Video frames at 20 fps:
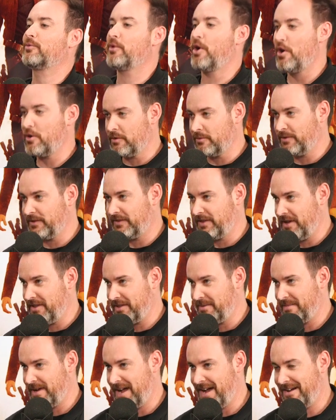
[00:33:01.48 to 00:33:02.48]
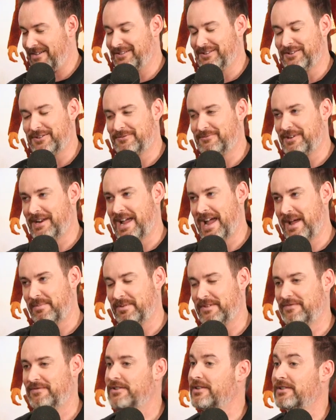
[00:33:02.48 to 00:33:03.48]
Roden was on the mound. Sure. Look what
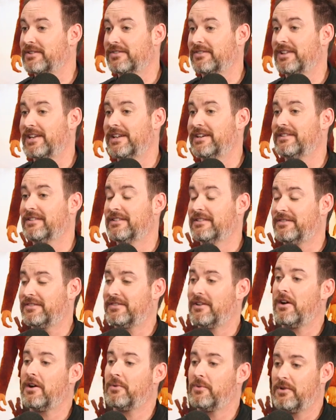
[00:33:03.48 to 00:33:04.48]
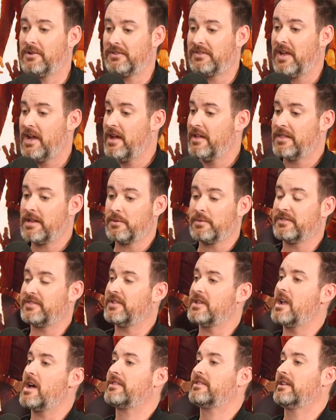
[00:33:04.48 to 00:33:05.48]
happened a few years later. And in Star Wars, there was
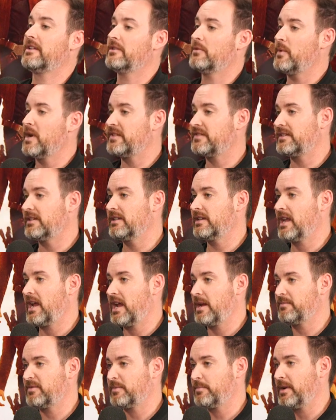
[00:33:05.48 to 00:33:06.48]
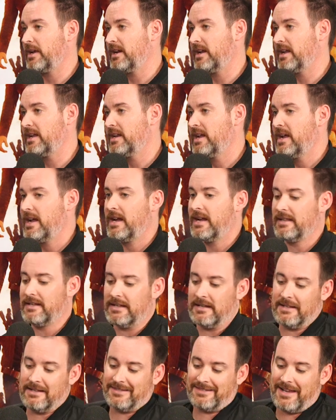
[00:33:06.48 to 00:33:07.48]
nothing. The West End games are about it. And
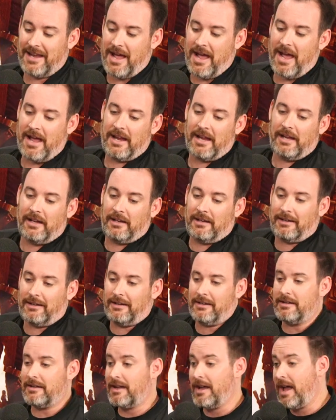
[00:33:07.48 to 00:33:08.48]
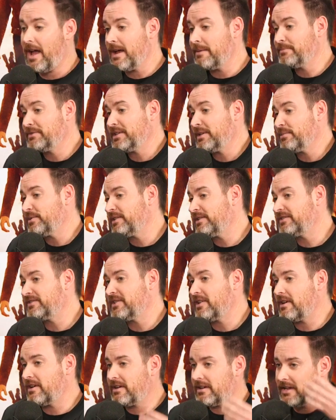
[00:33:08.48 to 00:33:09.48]
then this guy, hi, I'm Timothy
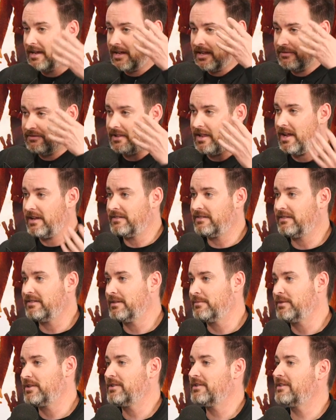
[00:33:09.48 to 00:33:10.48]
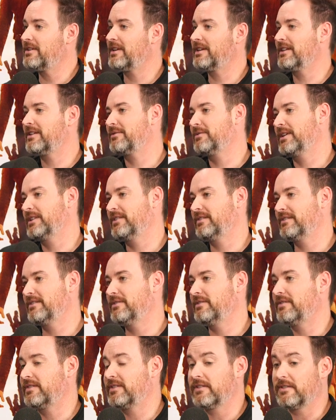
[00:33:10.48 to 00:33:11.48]
Zahn. I have glasses. I'm a nerd. I'm going to write this
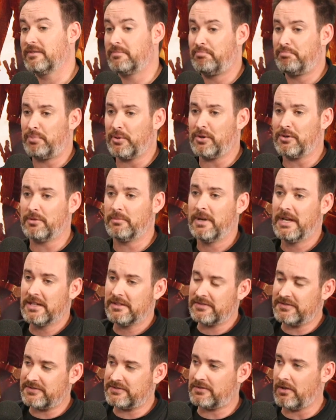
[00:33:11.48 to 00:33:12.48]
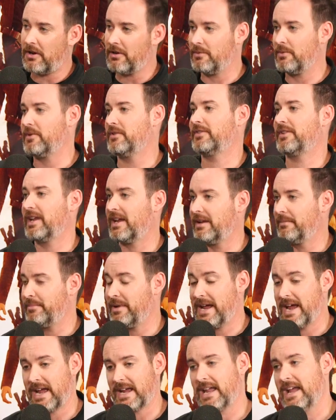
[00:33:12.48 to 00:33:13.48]
new series. Boom. Star Wars came
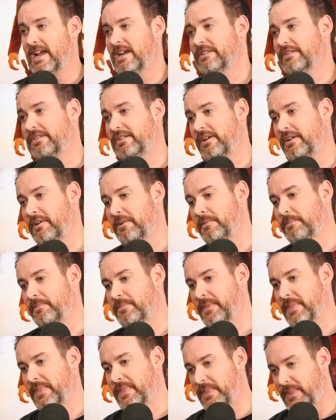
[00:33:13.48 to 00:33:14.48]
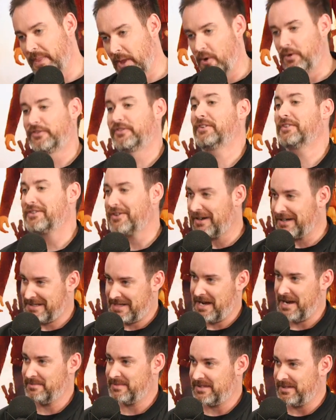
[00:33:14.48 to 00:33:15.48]
back. So those are dark
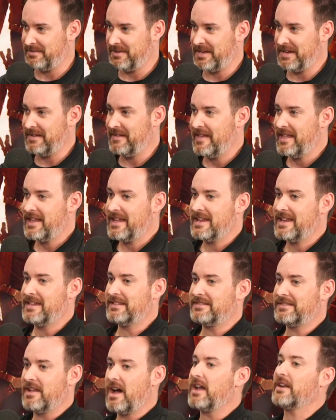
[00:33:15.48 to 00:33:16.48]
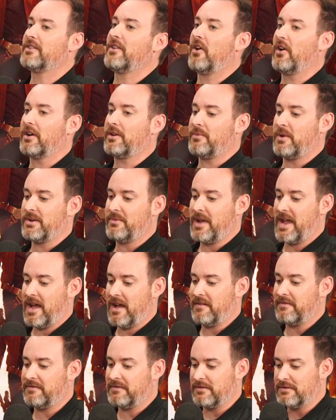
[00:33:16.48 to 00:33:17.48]
times to me. Yeah. It's not dark when we
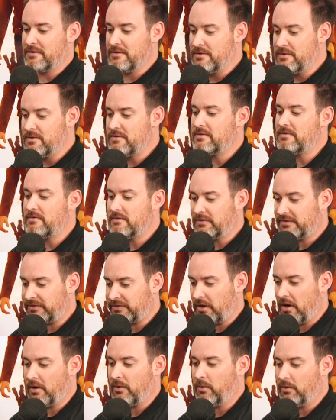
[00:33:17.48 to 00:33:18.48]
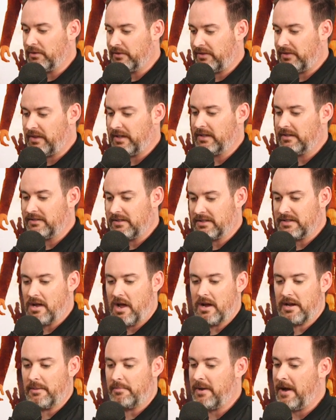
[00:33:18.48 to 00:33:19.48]
have new Star Wars things to
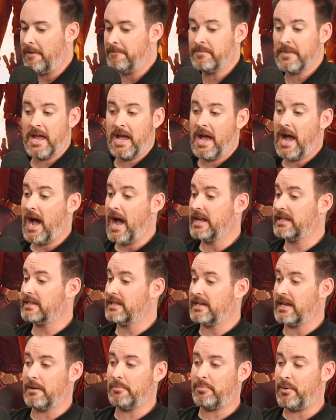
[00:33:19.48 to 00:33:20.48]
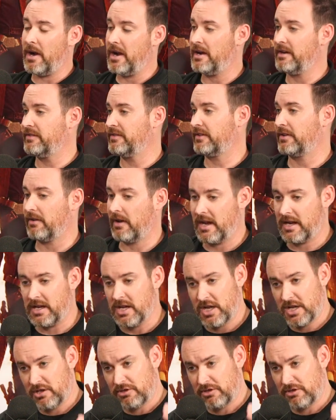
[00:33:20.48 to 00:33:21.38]
talk about. I think Empire is great.